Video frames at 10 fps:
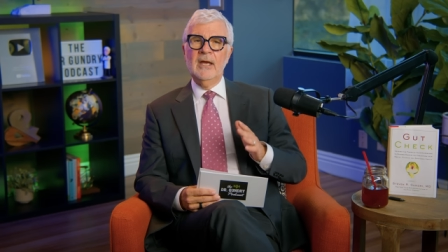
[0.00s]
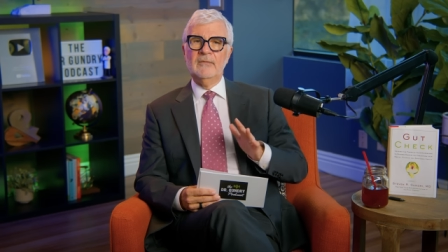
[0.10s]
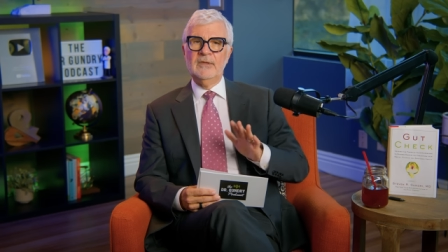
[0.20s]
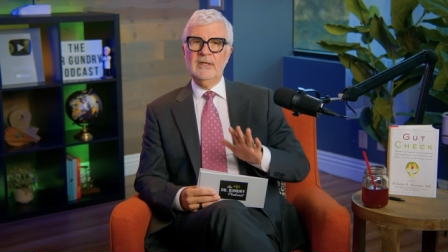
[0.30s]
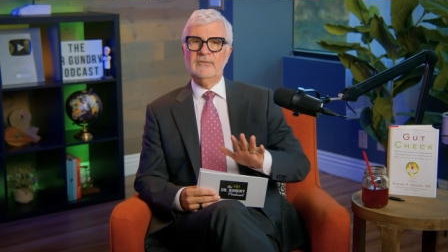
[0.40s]

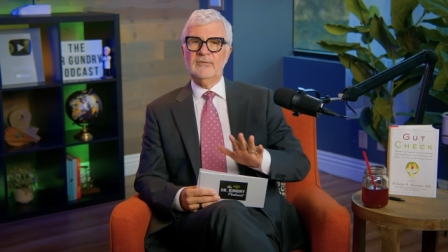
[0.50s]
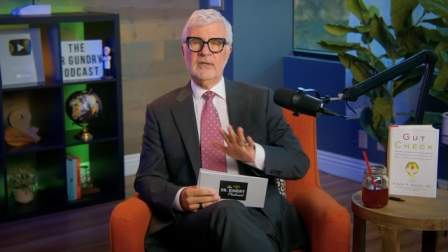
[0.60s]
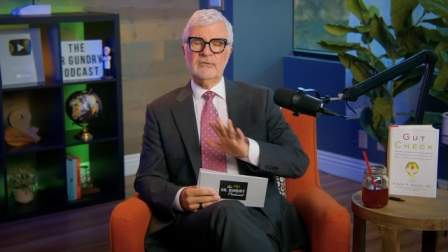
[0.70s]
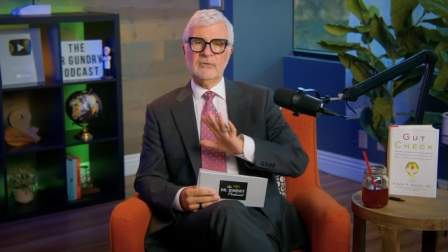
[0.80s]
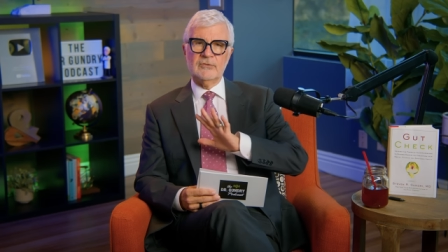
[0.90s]
And these
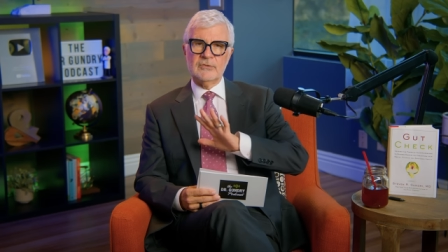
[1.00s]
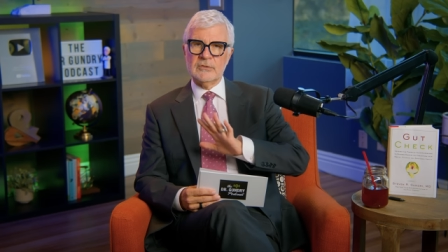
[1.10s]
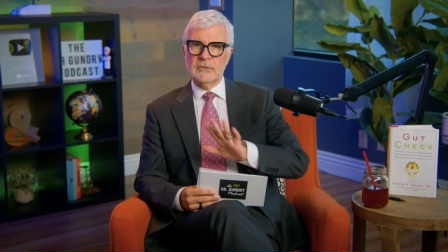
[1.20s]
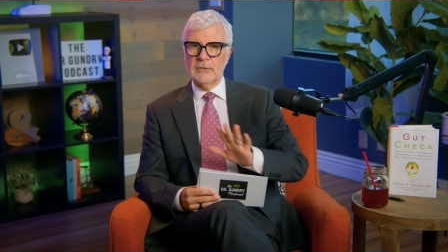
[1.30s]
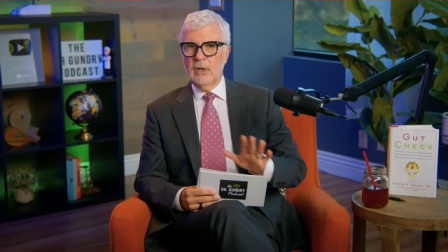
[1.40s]
things are
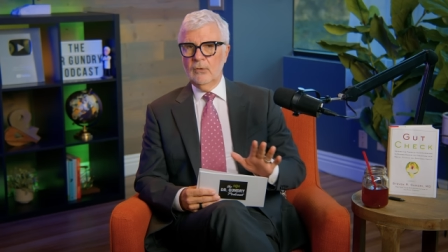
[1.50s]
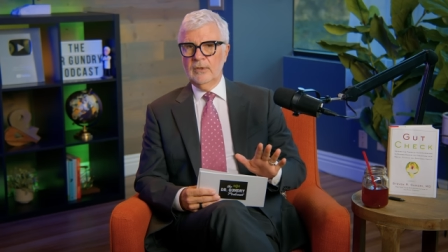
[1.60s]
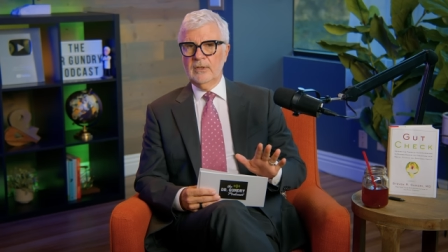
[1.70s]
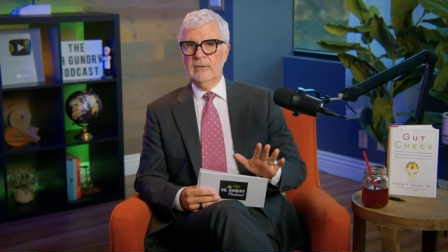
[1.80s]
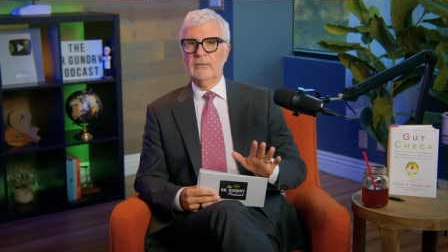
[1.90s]
just
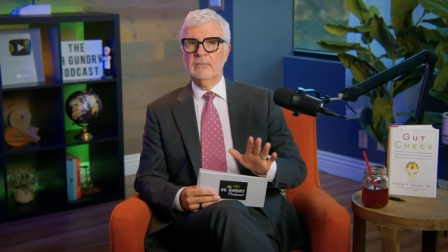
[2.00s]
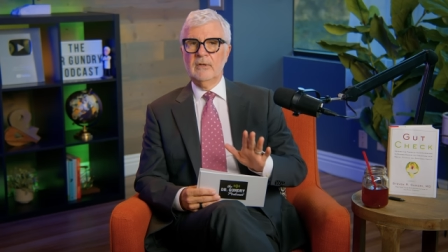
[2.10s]
loaded